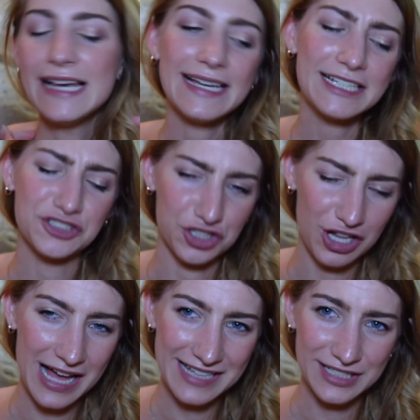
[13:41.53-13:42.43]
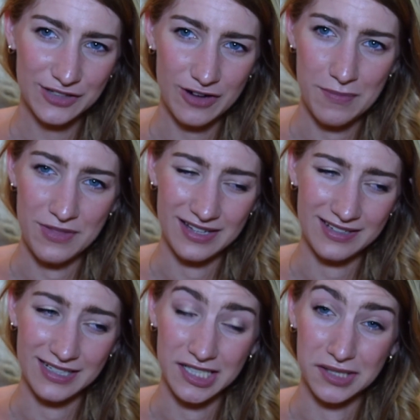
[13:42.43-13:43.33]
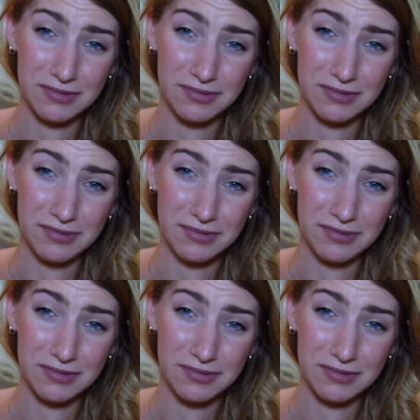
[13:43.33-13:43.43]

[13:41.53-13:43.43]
is a classic from the